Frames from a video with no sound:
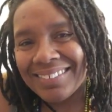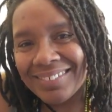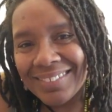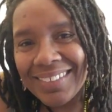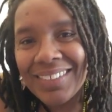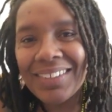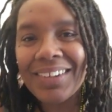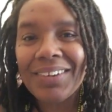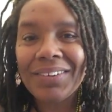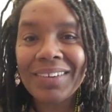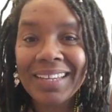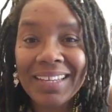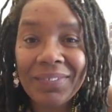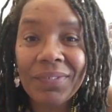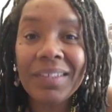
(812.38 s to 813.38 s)

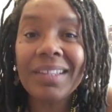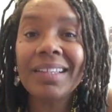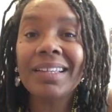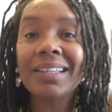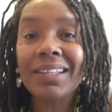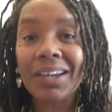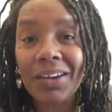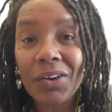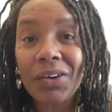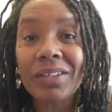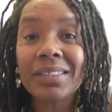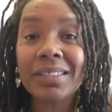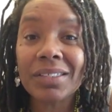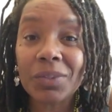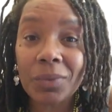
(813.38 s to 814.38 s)
Given the current
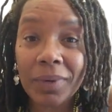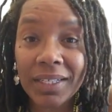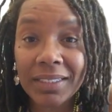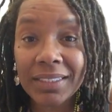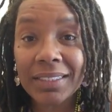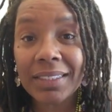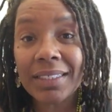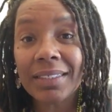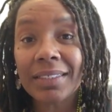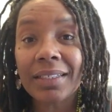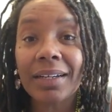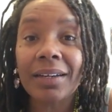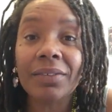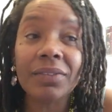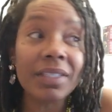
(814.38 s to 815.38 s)
situation
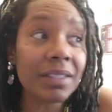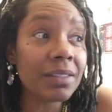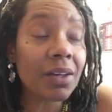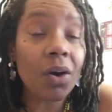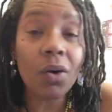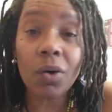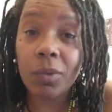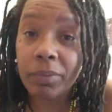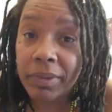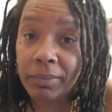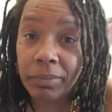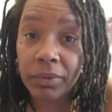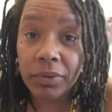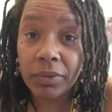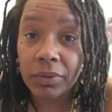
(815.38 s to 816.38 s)
of these old
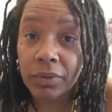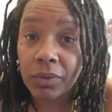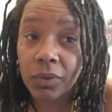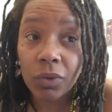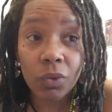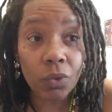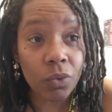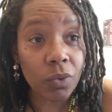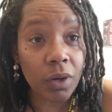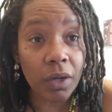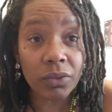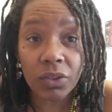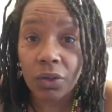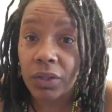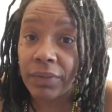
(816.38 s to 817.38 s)
people who
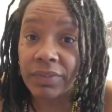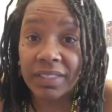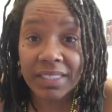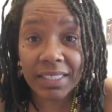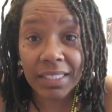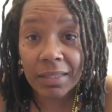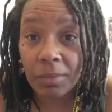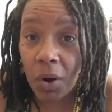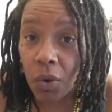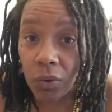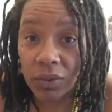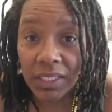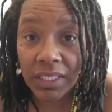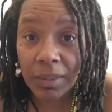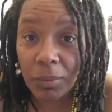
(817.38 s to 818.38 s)
don't even seem old
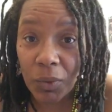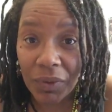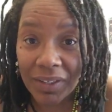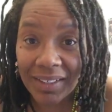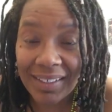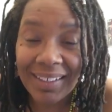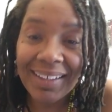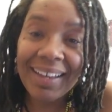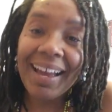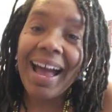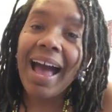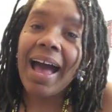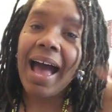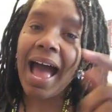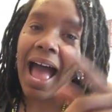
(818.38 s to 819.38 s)
anymore,
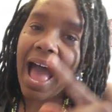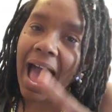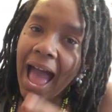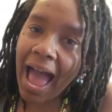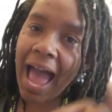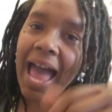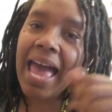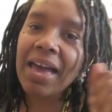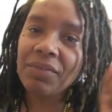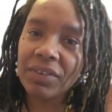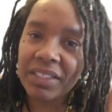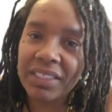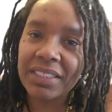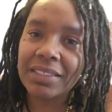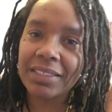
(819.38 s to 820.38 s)
I have a
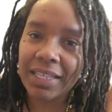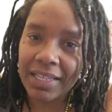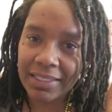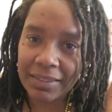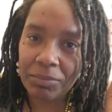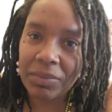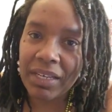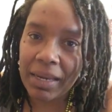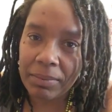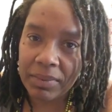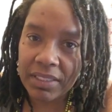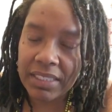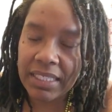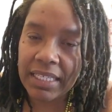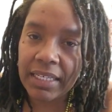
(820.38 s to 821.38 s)
good chance of being able to
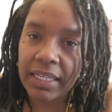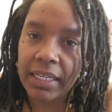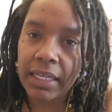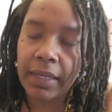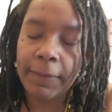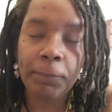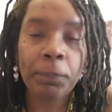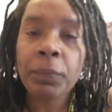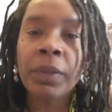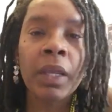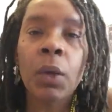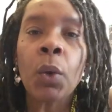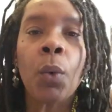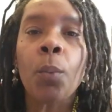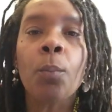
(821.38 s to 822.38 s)
see it again.
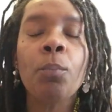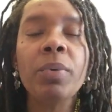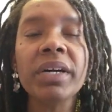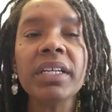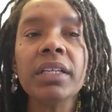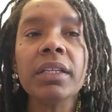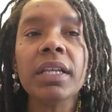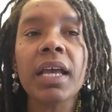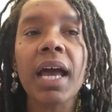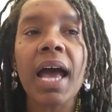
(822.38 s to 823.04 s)
But